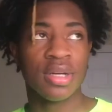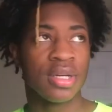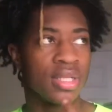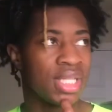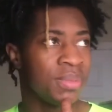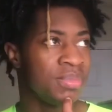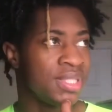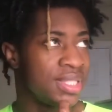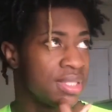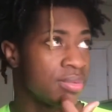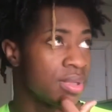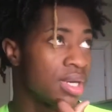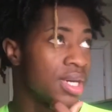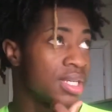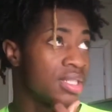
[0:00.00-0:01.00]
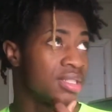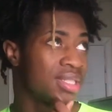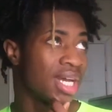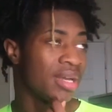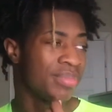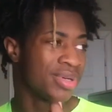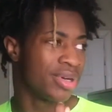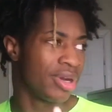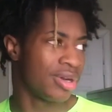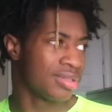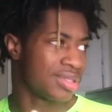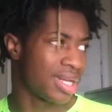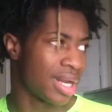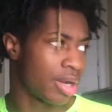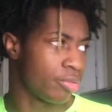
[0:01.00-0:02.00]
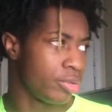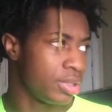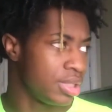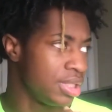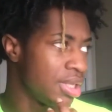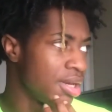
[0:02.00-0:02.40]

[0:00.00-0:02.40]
Let me see what other type of girls that I really